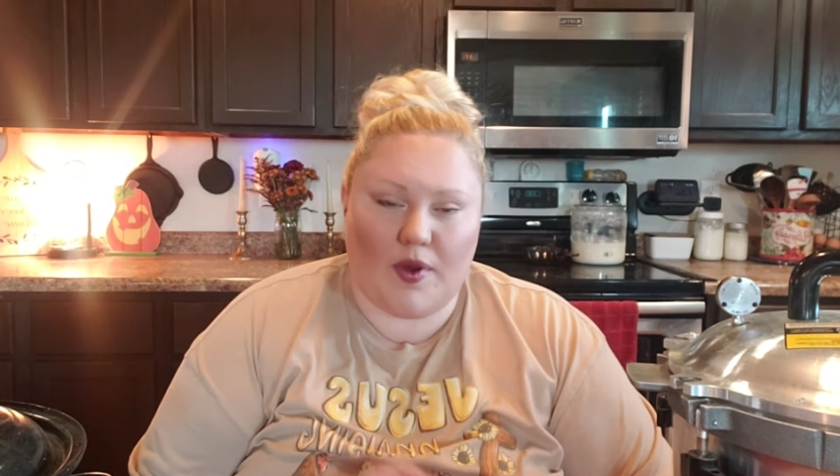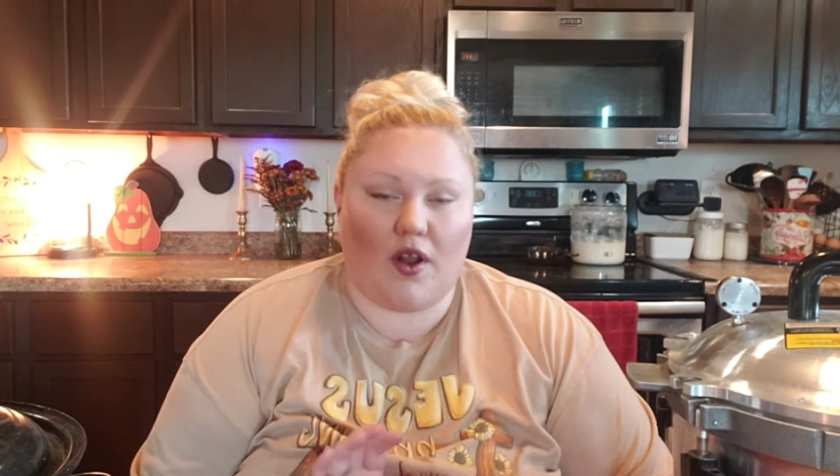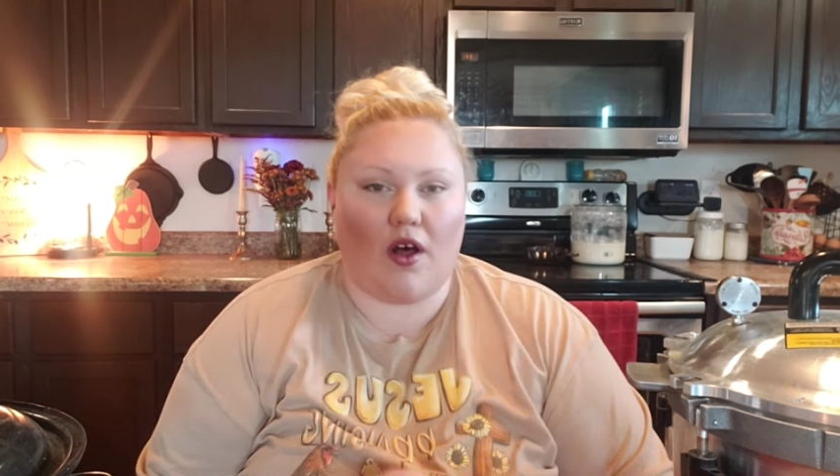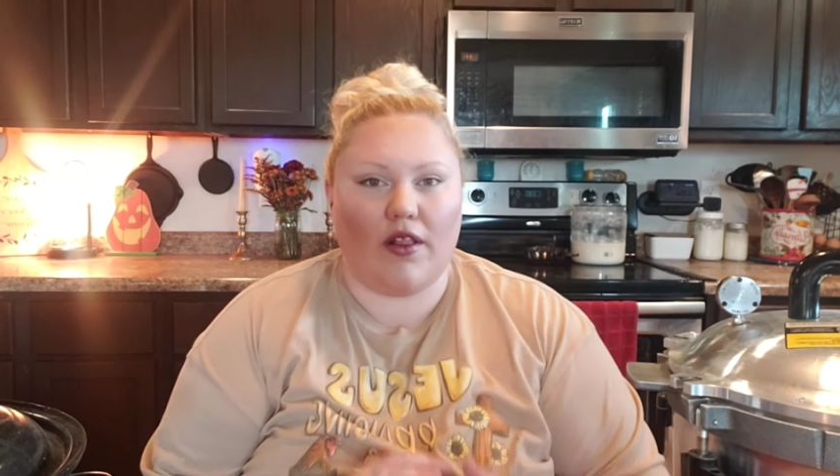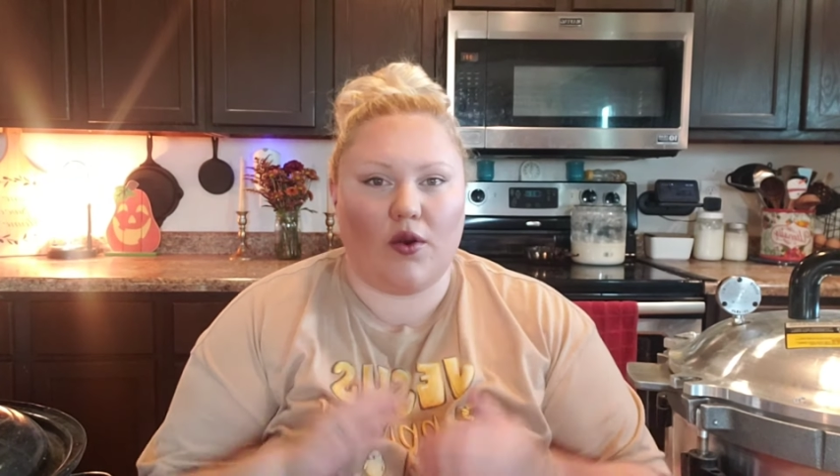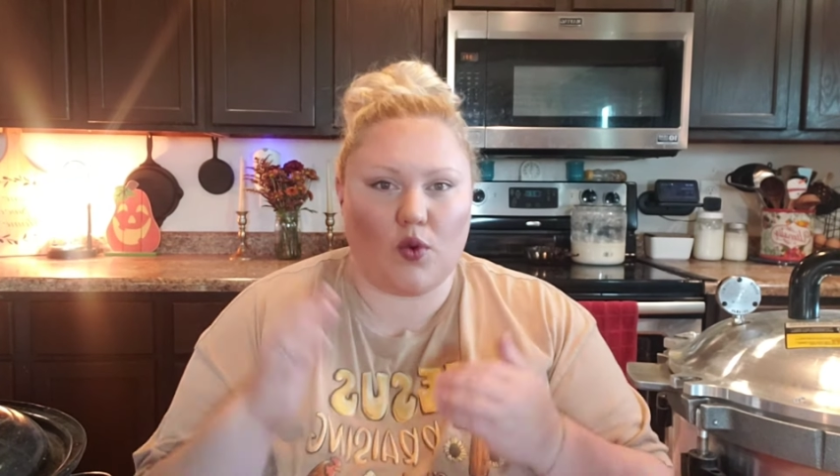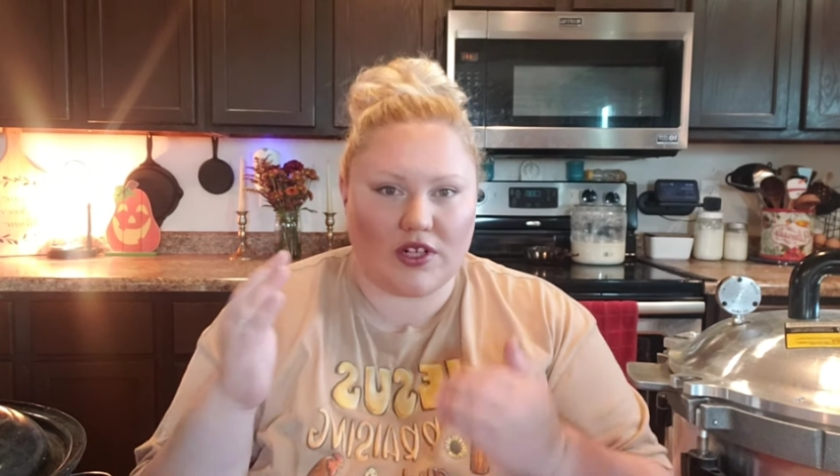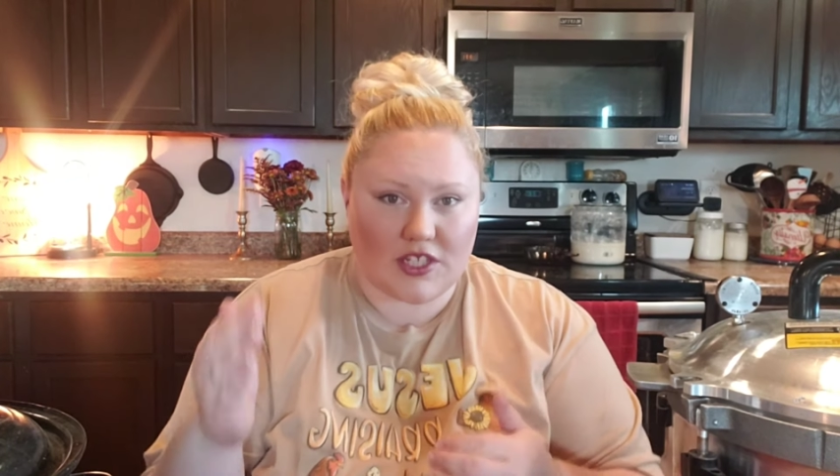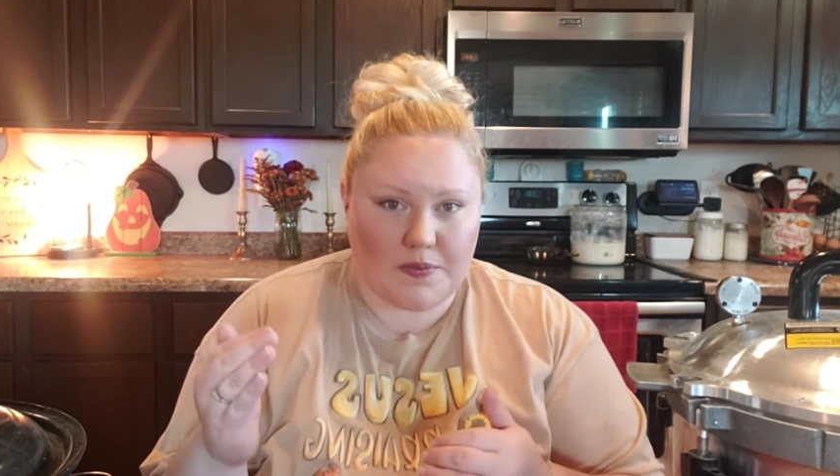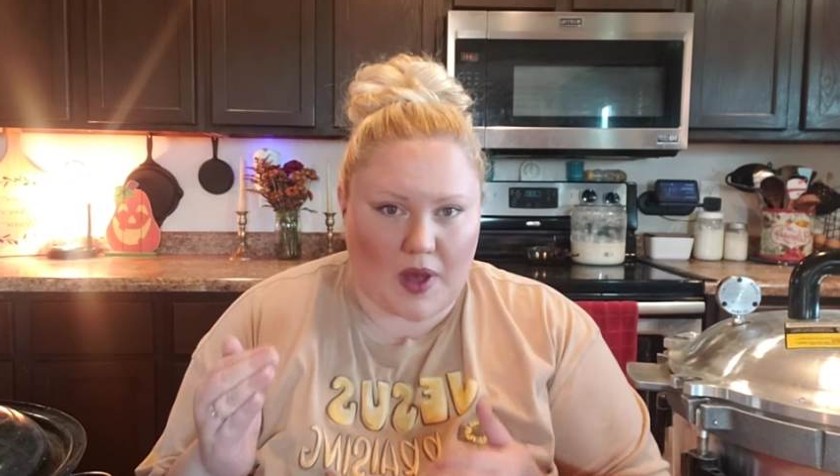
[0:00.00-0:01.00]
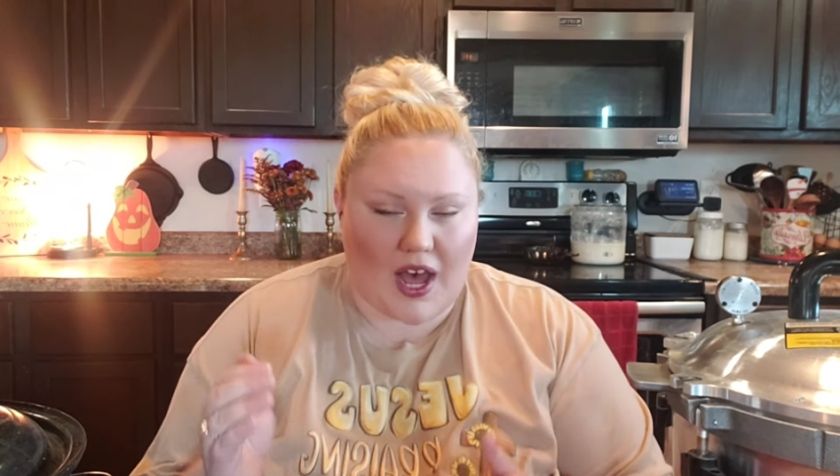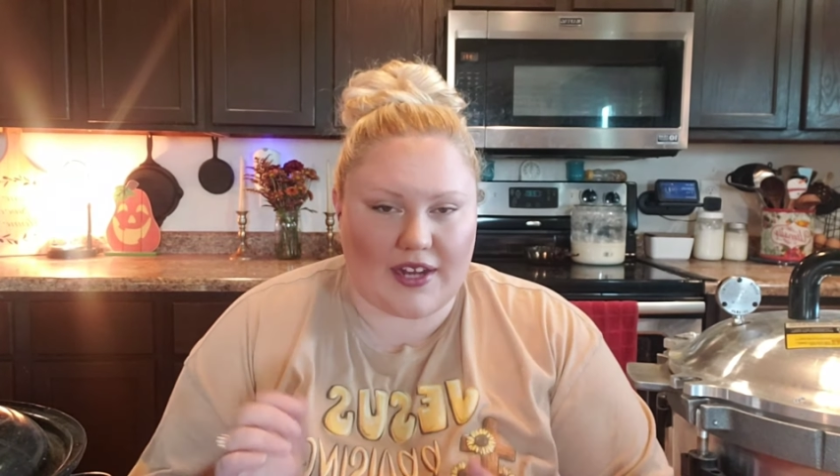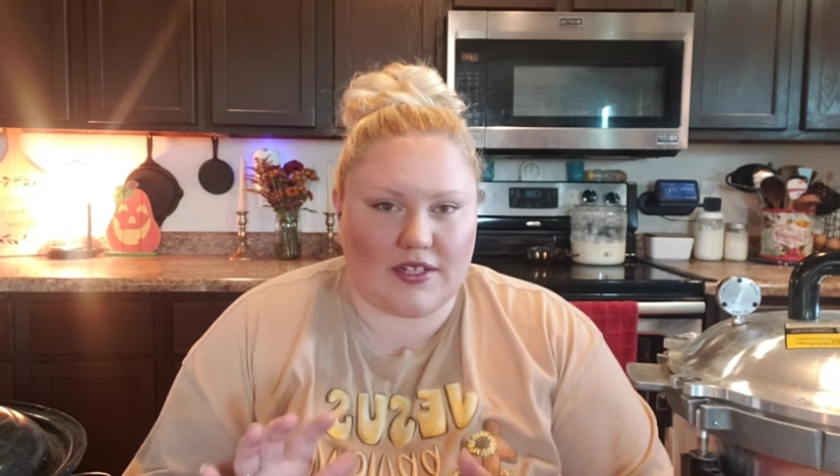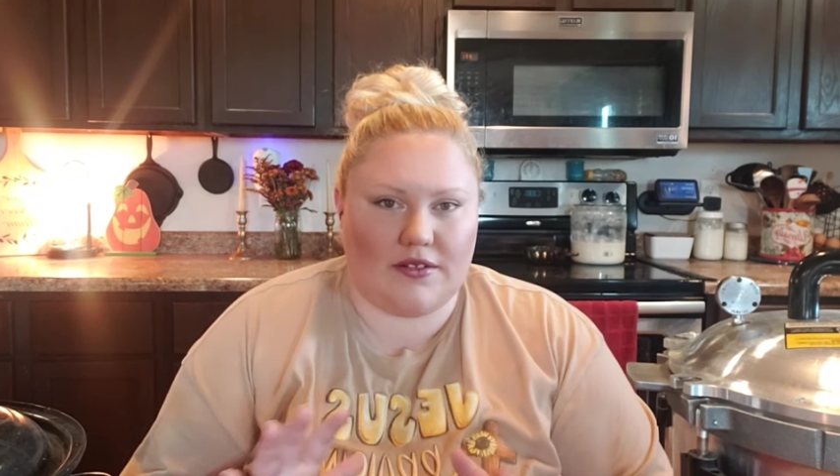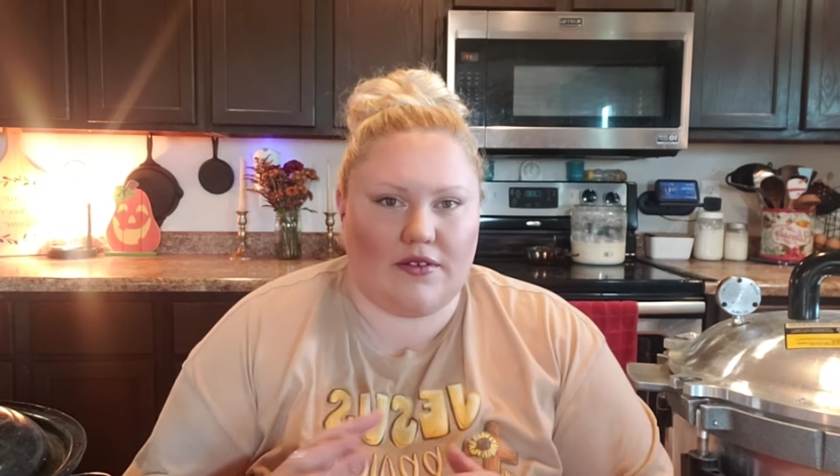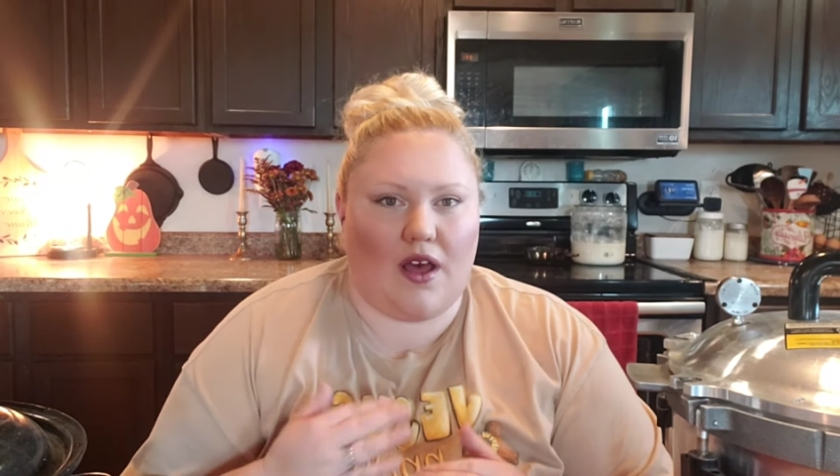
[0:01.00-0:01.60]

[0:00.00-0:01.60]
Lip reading: but all in one spot.